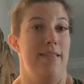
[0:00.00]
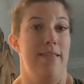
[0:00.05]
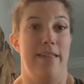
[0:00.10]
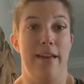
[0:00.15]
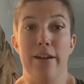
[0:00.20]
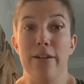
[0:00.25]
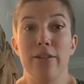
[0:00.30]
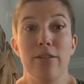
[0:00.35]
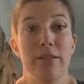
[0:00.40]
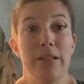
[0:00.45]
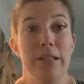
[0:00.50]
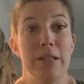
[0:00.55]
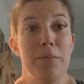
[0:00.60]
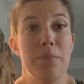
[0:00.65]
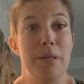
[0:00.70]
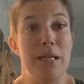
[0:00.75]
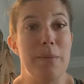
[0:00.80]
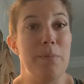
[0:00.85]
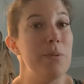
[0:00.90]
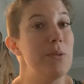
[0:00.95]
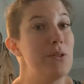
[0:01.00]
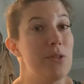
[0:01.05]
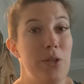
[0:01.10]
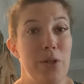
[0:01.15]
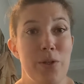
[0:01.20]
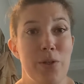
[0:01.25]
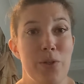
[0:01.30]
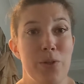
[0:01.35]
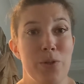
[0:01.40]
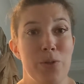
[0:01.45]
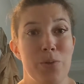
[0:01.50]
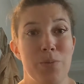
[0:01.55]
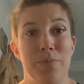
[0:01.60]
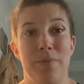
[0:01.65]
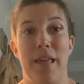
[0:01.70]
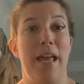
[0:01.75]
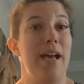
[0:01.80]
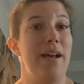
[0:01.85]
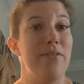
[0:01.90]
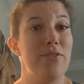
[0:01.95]
They're real people too.
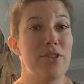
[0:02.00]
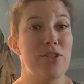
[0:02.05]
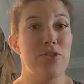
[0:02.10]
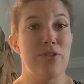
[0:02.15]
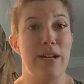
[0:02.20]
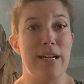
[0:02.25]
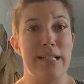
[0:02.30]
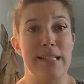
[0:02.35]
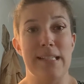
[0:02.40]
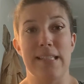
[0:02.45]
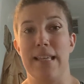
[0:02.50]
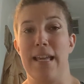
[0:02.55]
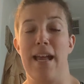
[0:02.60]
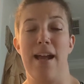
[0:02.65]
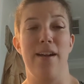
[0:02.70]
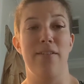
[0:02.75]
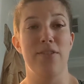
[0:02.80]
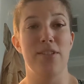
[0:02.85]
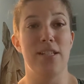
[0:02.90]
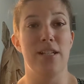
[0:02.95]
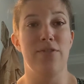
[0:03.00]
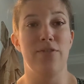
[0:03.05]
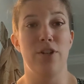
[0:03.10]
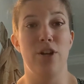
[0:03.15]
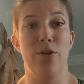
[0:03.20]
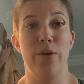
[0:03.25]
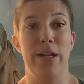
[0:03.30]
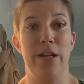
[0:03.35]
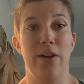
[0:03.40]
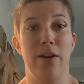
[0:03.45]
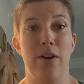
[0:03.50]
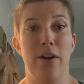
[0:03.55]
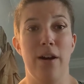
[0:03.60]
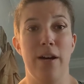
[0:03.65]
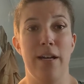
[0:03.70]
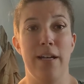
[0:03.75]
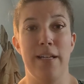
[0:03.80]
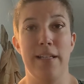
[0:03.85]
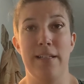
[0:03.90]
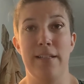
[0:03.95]
They have stress. They have stuff going
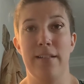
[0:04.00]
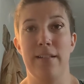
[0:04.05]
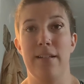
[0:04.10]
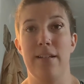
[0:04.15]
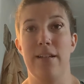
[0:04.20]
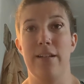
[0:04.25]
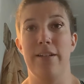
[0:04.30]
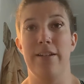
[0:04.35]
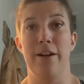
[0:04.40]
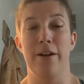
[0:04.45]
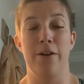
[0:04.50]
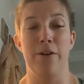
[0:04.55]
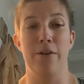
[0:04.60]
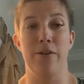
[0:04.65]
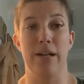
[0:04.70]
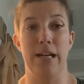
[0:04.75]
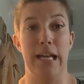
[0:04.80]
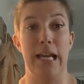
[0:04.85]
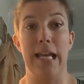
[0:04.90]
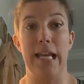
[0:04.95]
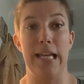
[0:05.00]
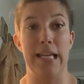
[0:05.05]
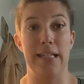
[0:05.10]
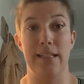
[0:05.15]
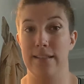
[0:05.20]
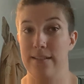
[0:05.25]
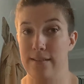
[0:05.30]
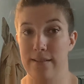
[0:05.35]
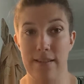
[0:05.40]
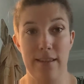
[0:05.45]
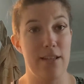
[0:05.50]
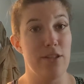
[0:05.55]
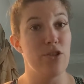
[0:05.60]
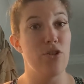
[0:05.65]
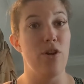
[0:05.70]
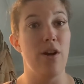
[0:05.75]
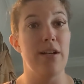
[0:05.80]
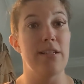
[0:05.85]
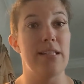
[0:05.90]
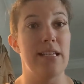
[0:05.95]
on, and this
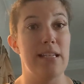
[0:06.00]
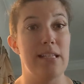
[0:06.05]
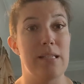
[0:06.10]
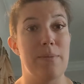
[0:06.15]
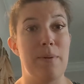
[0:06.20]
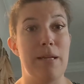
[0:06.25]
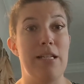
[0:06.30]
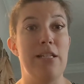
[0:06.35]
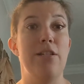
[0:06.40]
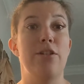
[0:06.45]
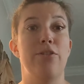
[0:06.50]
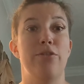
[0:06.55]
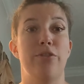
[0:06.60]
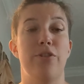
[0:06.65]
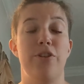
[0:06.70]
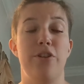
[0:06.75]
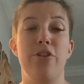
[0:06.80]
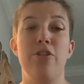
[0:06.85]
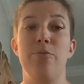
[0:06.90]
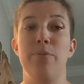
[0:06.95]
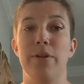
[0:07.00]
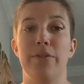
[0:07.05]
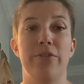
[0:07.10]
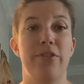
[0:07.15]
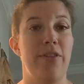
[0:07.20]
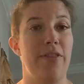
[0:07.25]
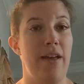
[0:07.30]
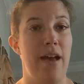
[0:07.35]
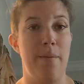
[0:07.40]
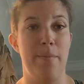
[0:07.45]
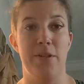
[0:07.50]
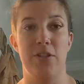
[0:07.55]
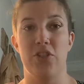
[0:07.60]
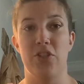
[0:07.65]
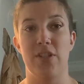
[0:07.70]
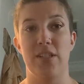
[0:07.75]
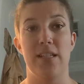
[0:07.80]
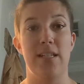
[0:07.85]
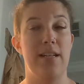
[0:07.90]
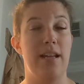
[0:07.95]
crossing is a big deal for you, but for them, it's
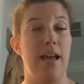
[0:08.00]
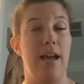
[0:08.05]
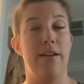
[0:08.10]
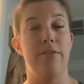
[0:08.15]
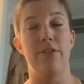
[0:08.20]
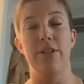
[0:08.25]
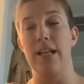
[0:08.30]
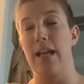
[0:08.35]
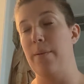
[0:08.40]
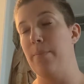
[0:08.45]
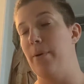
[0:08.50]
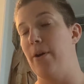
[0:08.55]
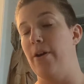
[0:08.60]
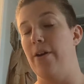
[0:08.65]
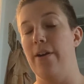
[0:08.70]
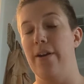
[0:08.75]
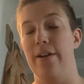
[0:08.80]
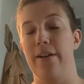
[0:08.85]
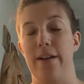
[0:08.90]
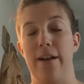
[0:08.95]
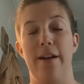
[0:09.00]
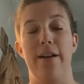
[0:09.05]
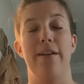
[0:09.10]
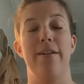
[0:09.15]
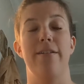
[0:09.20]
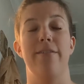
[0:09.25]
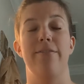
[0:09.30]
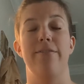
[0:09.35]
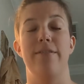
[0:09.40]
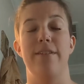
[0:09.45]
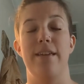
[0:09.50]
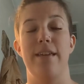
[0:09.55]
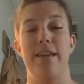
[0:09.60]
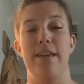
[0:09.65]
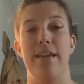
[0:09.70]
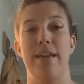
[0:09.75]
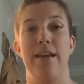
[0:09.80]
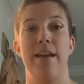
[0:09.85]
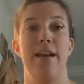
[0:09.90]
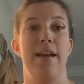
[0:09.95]
just an everyday part of
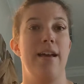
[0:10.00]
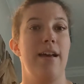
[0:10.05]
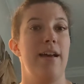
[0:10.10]
the